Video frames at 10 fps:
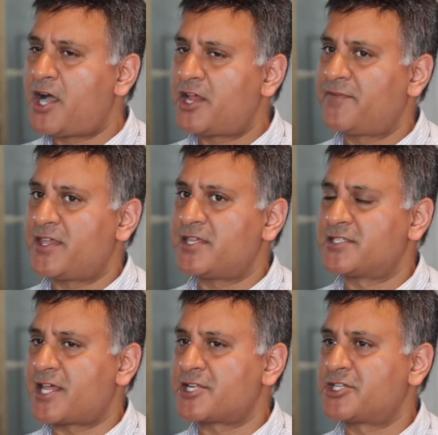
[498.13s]
Part of it
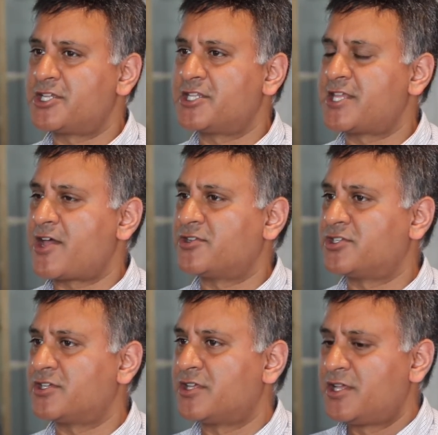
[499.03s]
is actually down
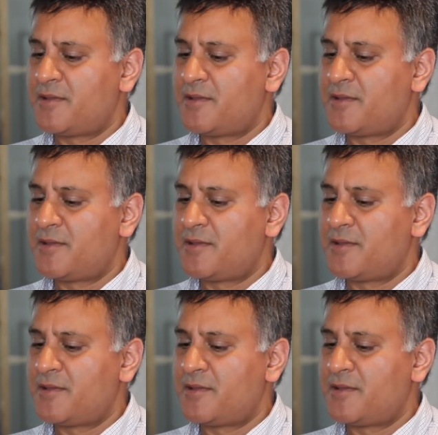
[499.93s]
to